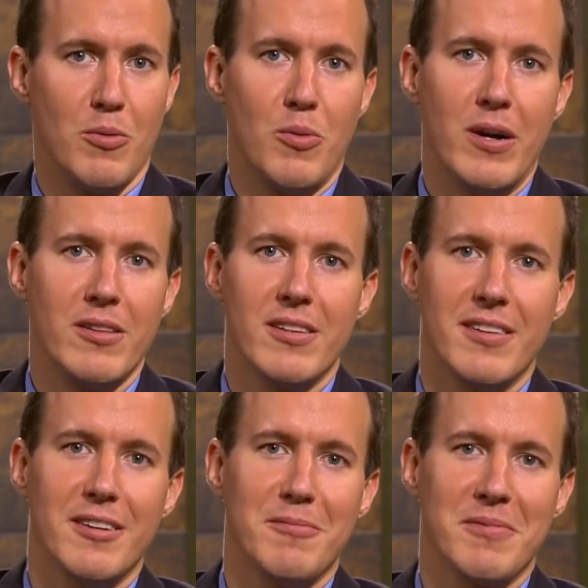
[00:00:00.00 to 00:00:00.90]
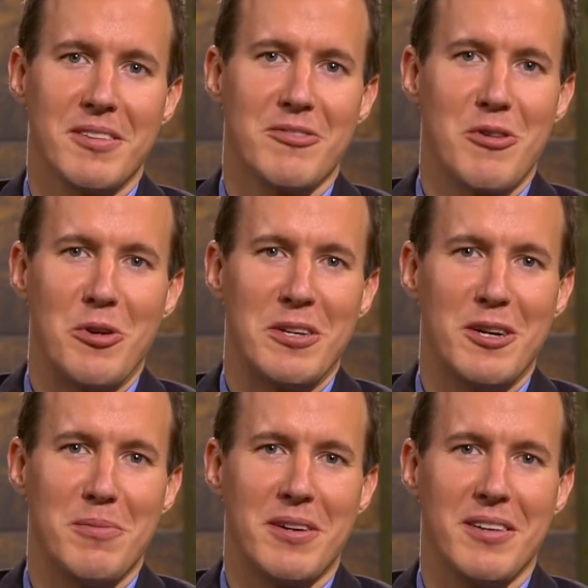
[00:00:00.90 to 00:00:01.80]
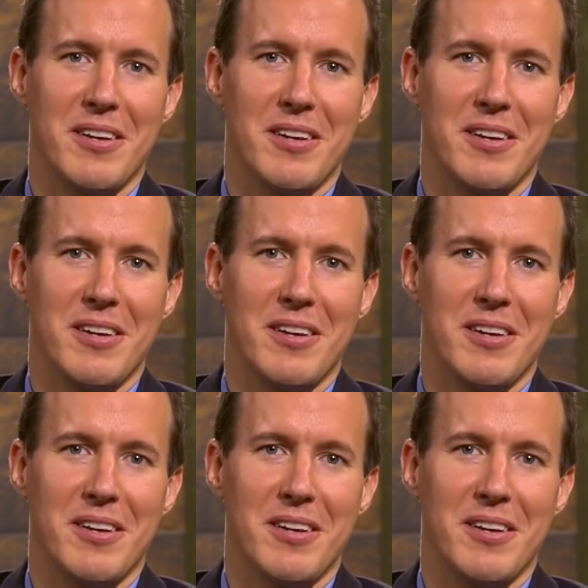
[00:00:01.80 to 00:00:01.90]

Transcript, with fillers: Well, um, growing up, I,